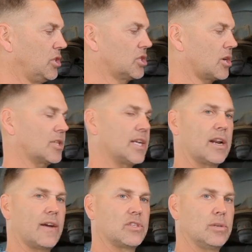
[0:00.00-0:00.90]
once you start
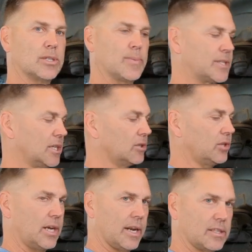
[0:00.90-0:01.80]
taking off too much
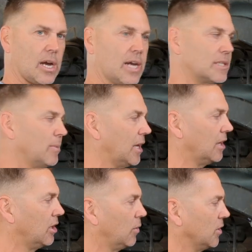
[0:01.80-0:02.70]
material, you got to toss them
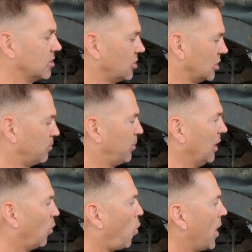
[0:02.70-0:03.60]
and get a new one. So
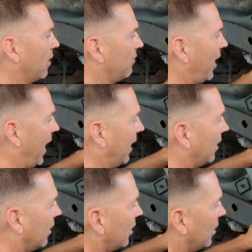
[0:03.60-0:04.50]
just be aware of
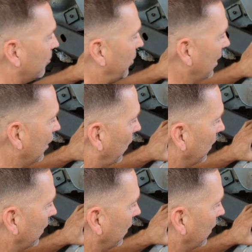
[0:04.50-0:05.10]
that. But